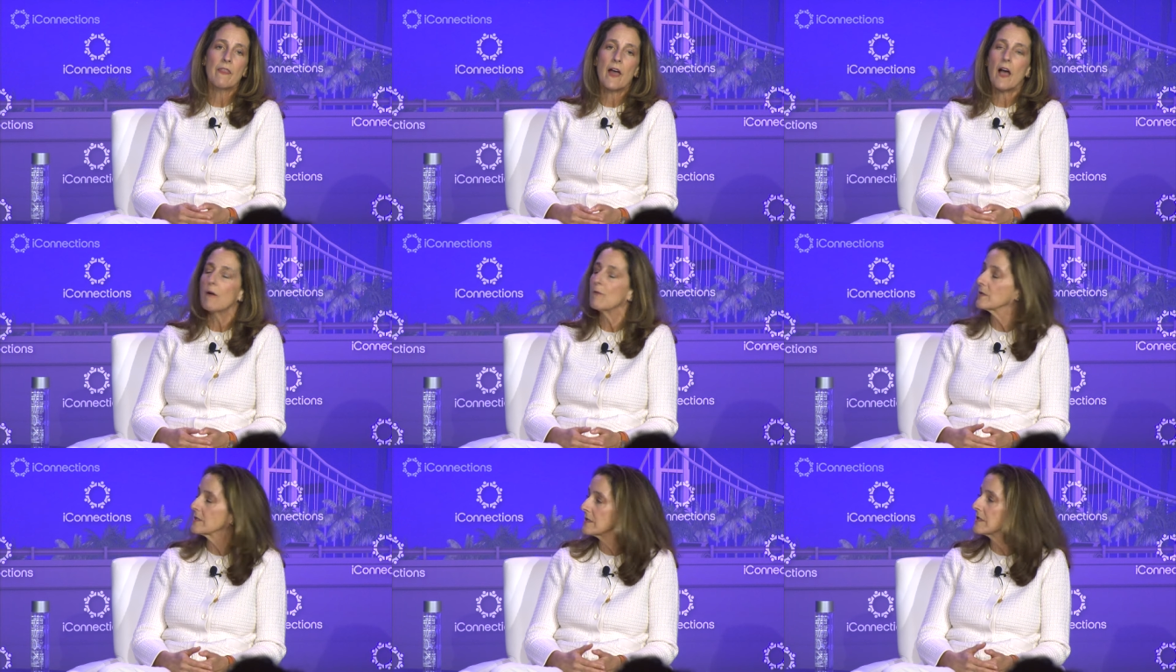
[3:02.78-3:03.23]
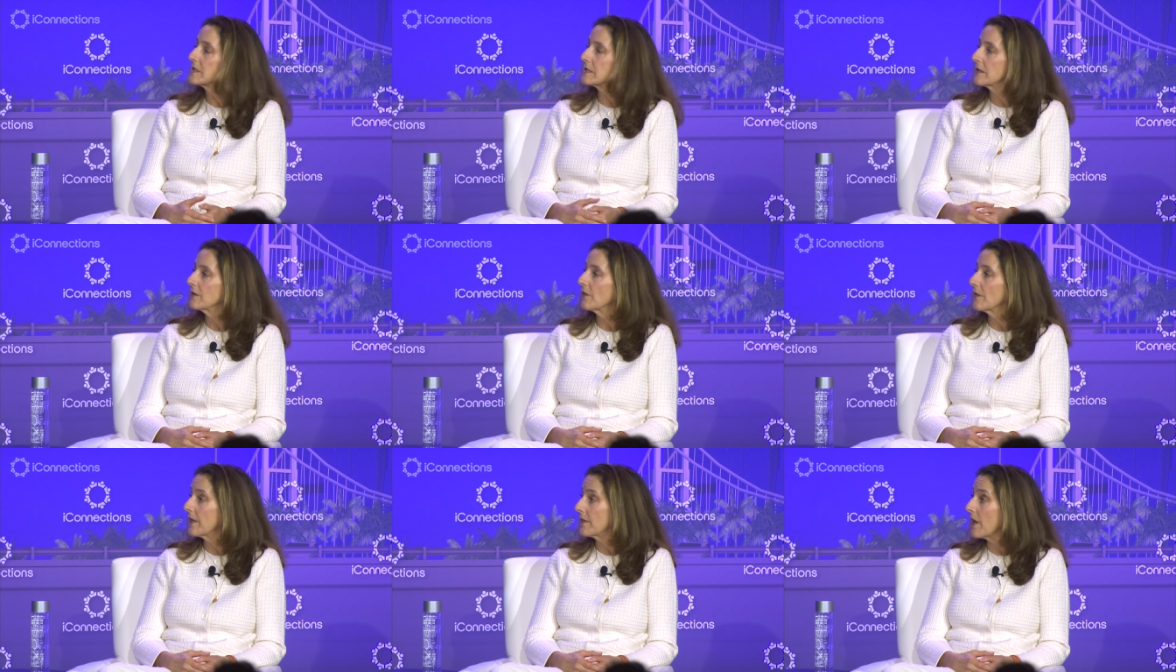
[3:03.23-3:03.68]
that was the
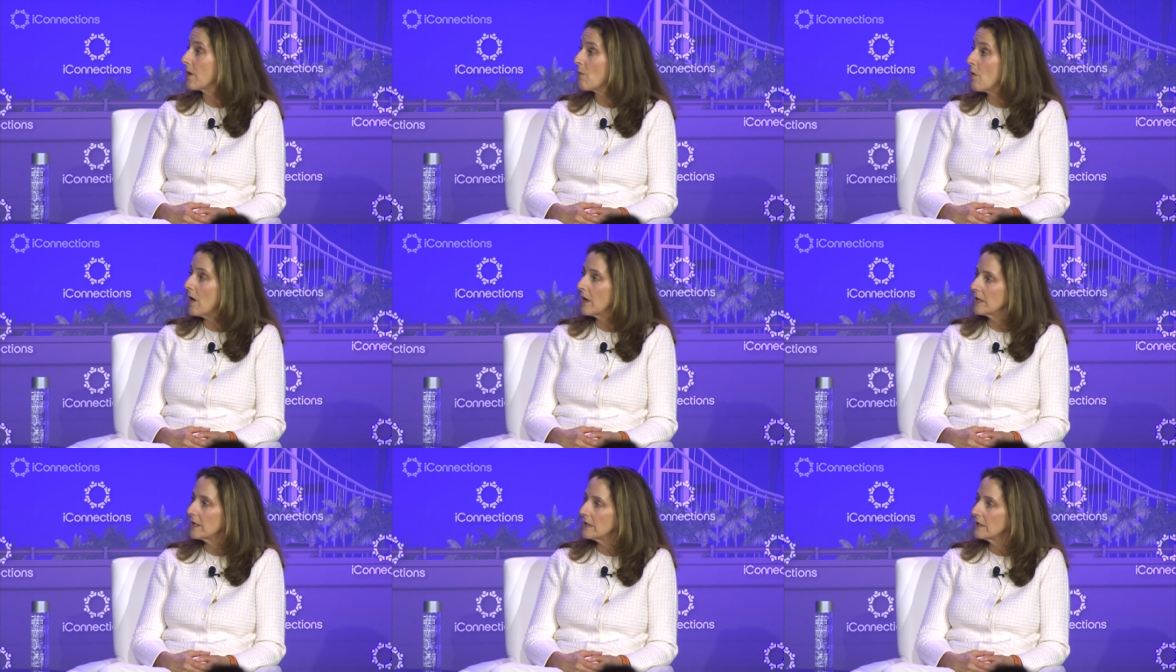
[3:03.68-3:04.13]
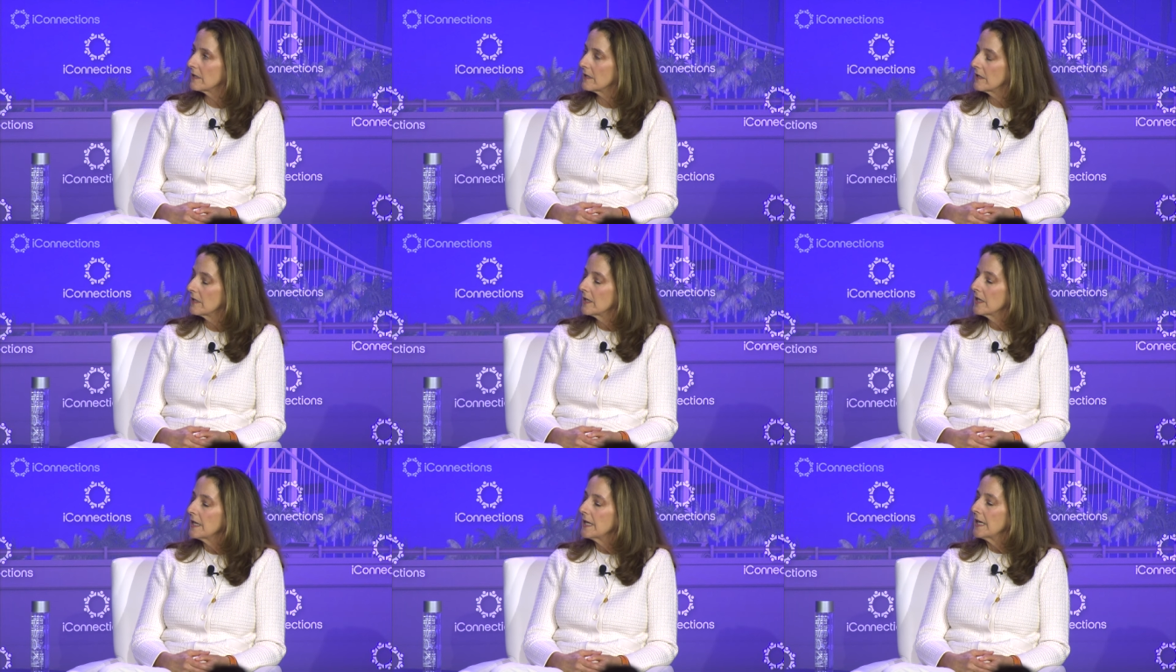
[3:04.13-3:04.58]
skill that they wanted.
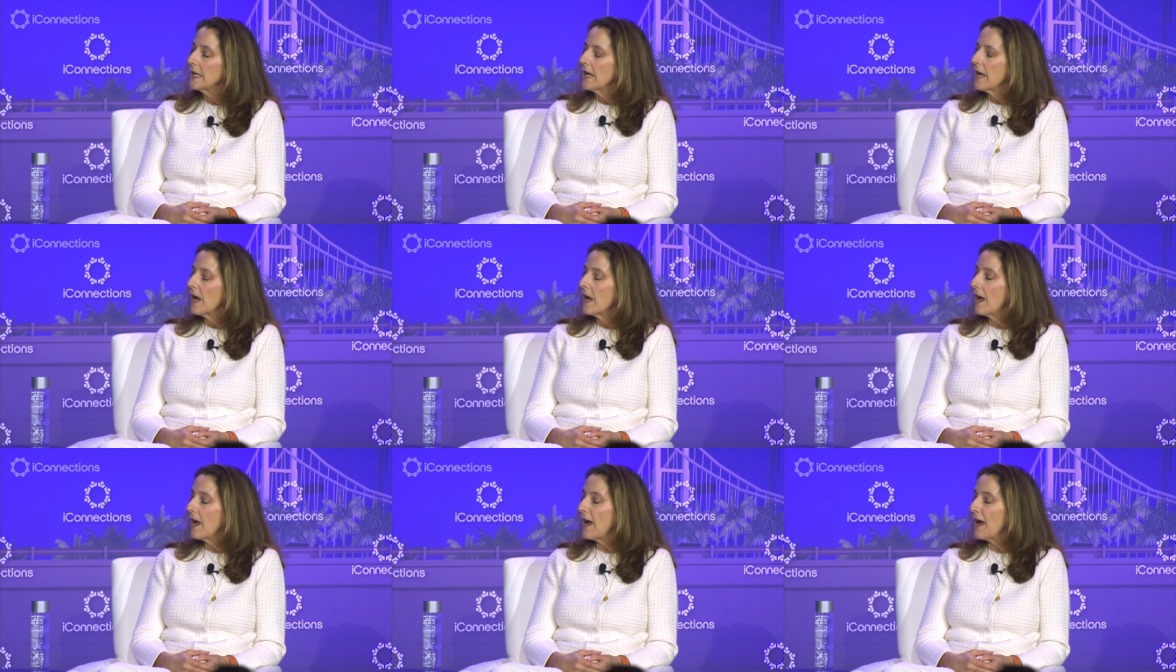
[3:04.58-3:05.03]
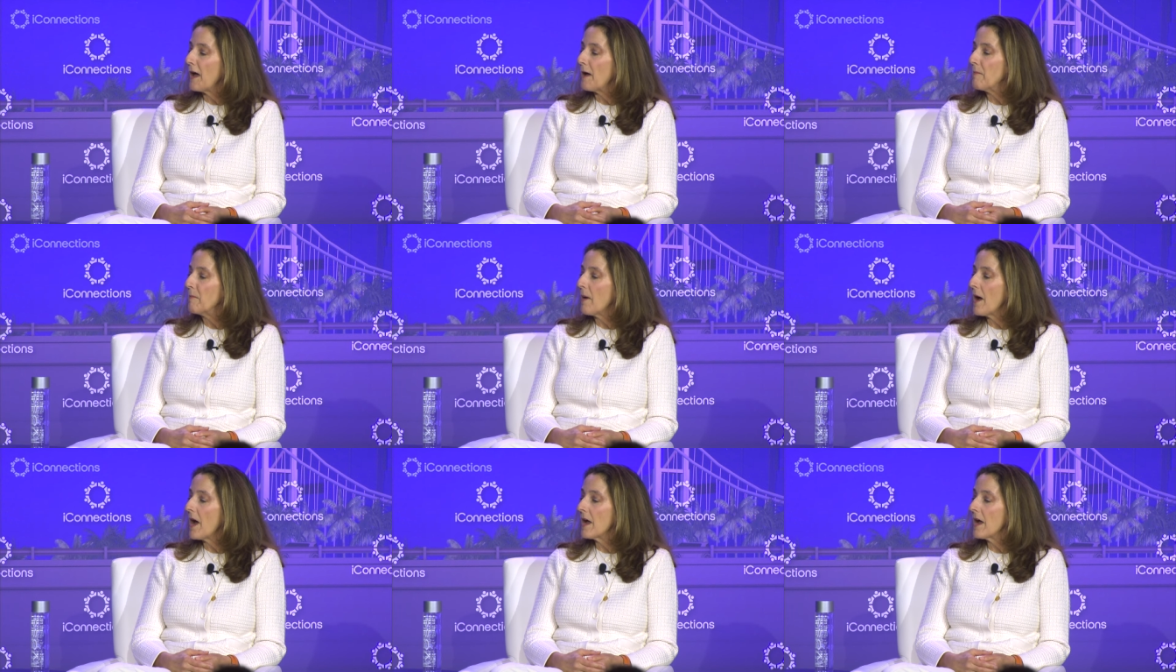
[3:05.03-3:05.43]
Um,